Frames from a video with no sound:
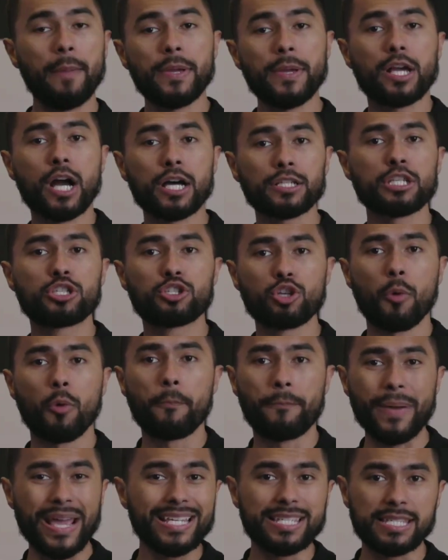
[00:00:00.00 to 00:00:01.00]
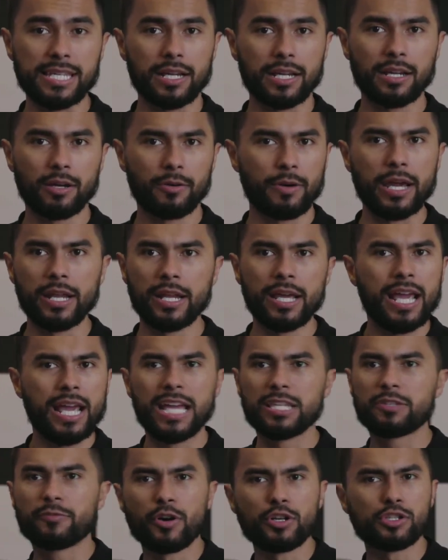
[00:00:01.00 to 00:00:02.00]
And because it's so basic, right,
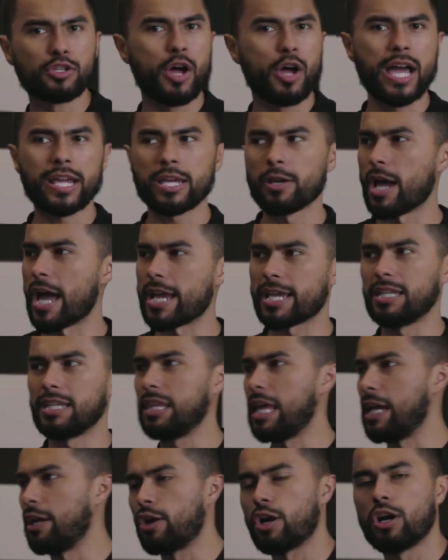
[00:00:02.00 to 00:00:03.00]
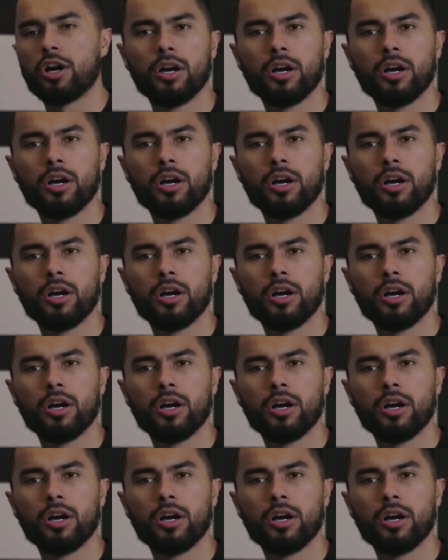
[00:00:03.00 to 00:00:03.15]
it's versatile. I could layer a